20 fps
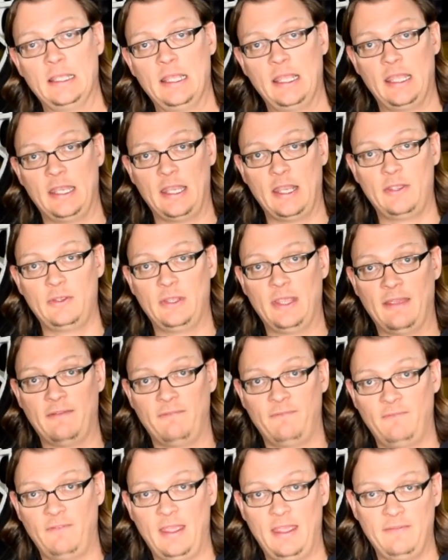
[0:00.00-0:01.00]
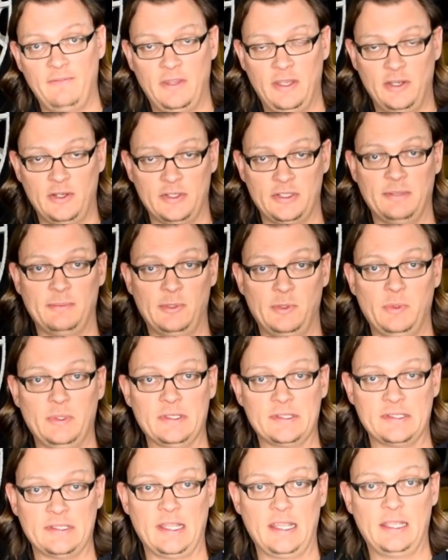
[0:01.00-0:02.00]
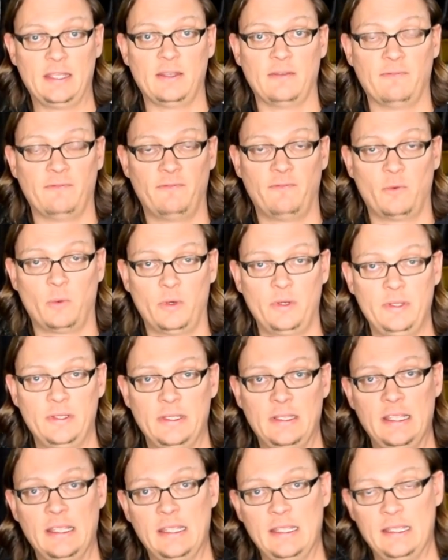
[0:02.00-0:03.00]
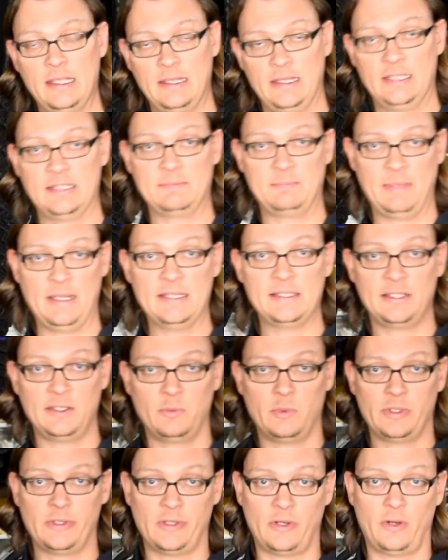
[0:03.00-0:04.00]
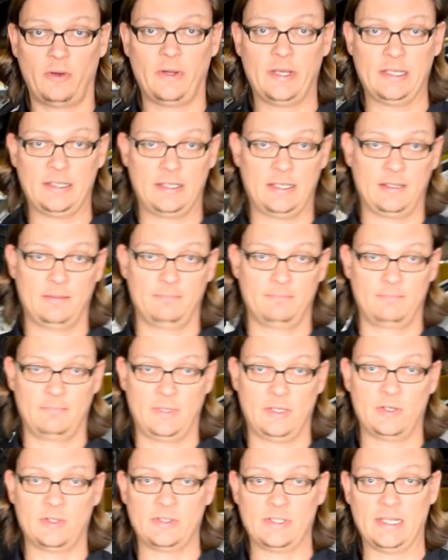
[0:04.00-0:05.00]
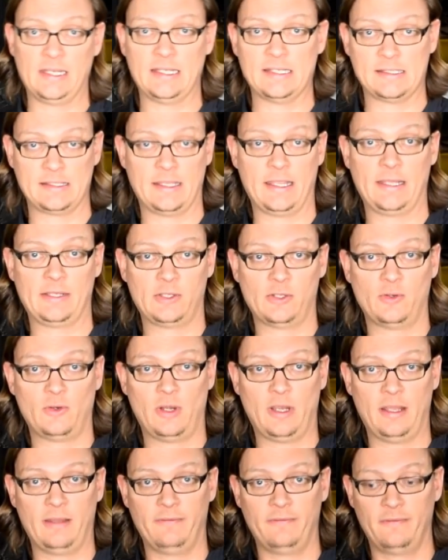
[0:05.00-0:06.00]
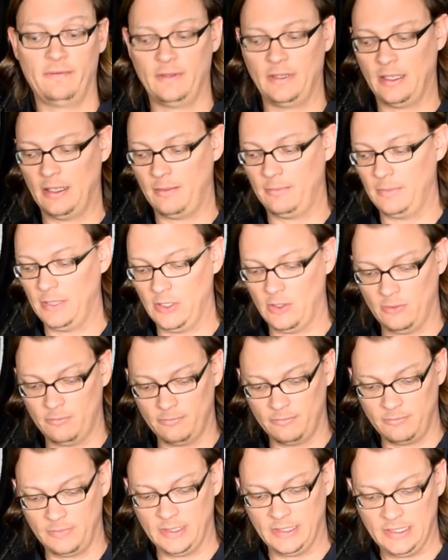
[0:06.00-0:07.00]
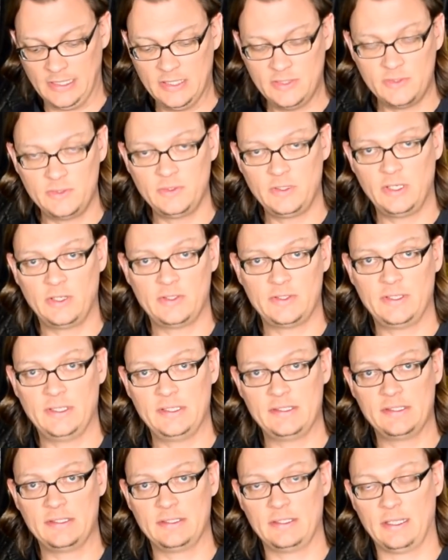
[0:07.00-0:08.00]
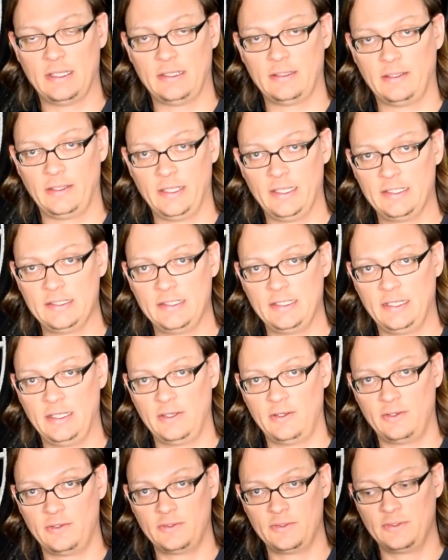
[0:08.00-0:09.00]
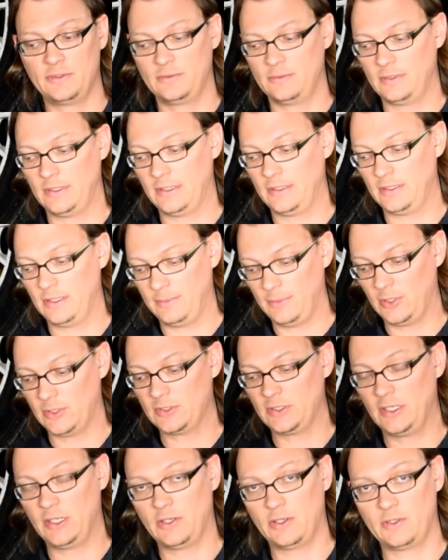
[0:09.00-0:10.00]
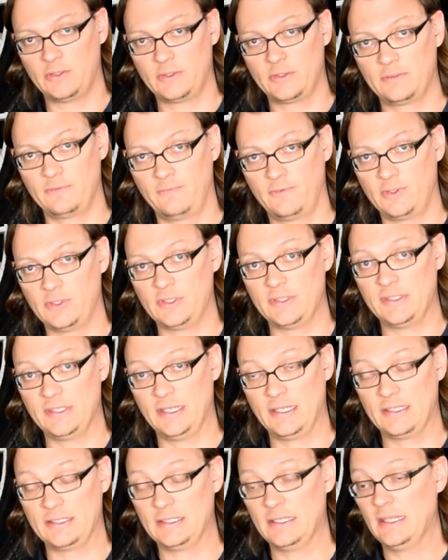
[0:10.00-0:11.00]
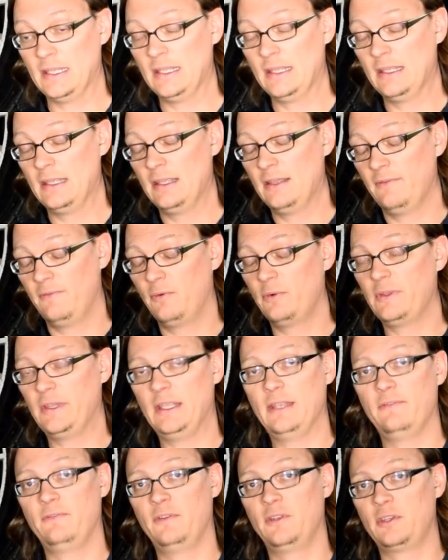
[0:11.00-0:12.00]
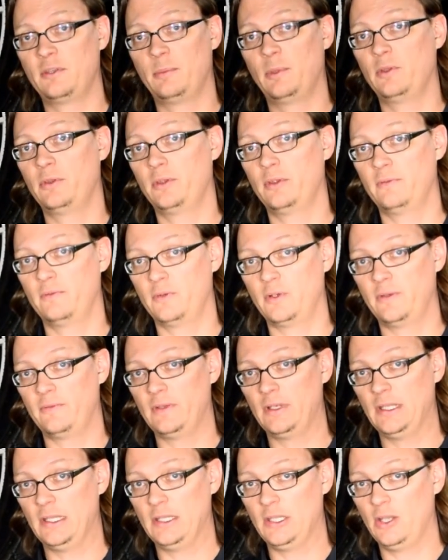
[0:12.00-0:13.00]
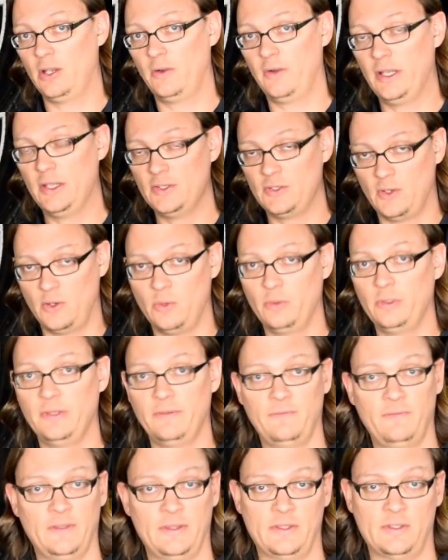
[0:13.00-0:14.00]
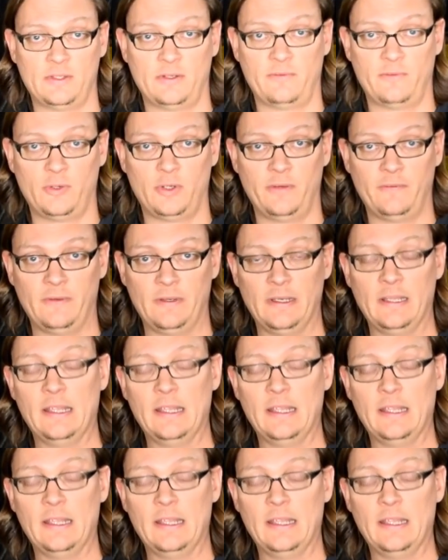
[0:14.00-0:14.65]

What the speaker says: and now you have five gears in between second and fourth, and that's basically what the RA gear set is like to drive. In these two gear sets, the legacy gears, WRX gears, version 6, fourth and fifth are both overdriven. In the RAs, only fifth is overdriven.